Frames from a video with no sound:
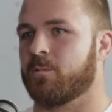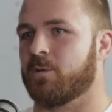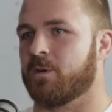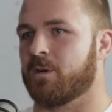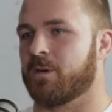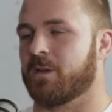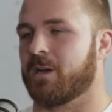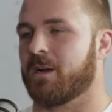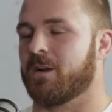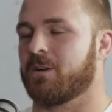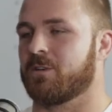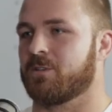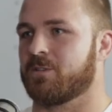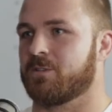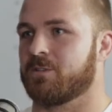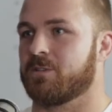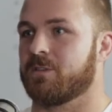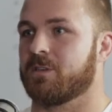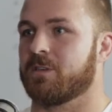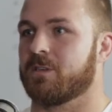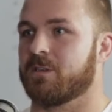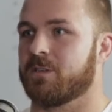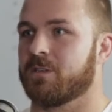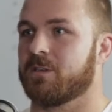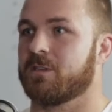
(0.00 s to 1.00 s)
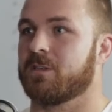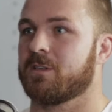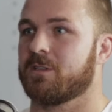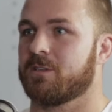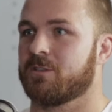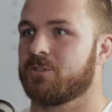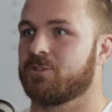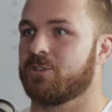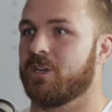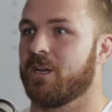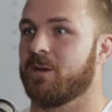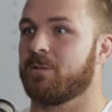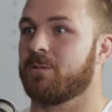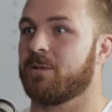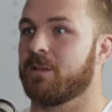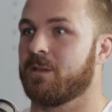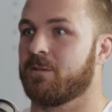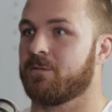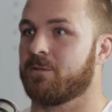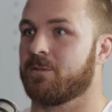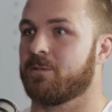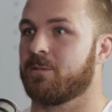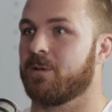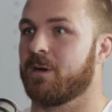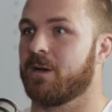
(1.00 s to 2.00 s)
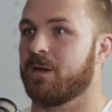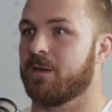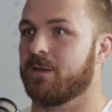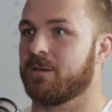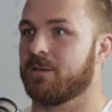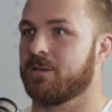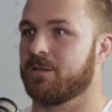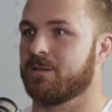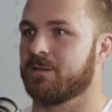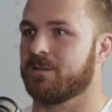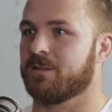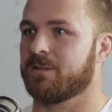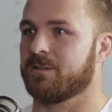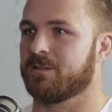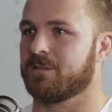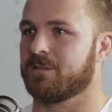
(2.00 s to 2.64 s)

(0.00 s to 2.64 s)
encouraged to chat with everyone and